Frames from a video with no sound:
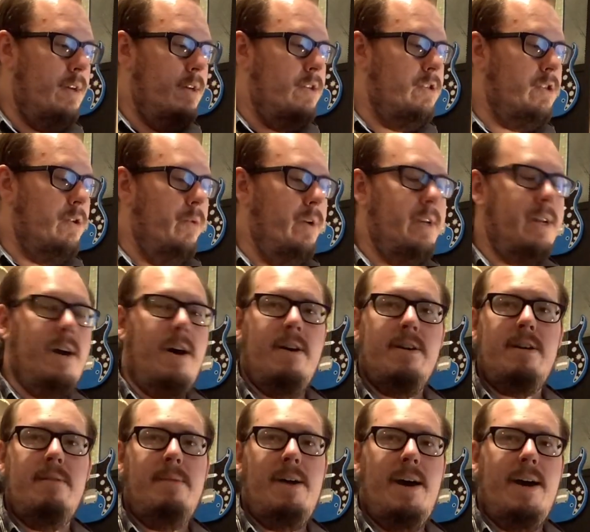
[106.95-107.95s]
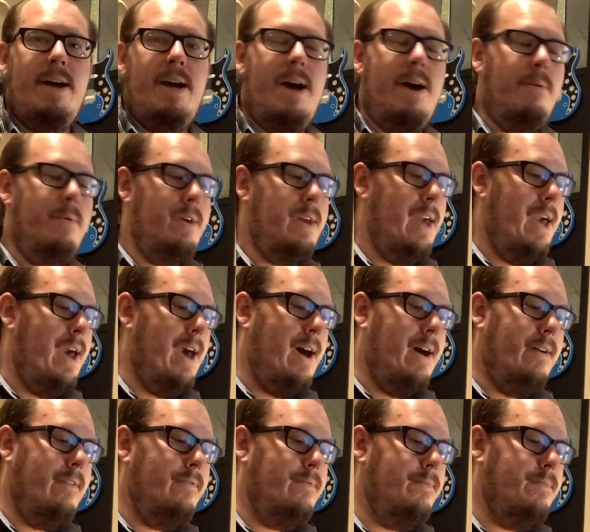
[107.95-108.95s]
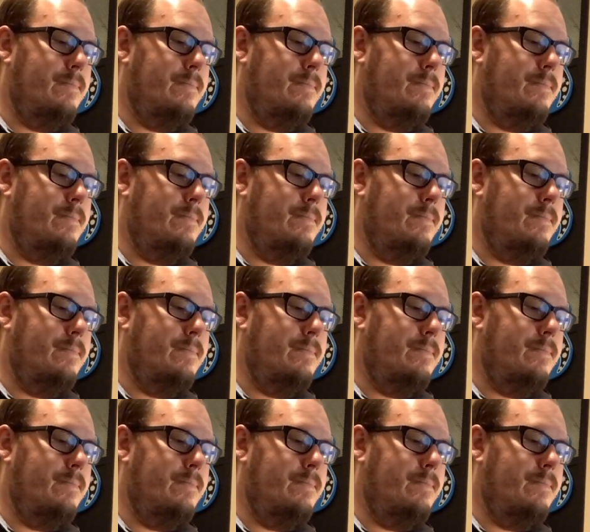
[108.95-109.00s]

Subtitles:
So we talked about how we have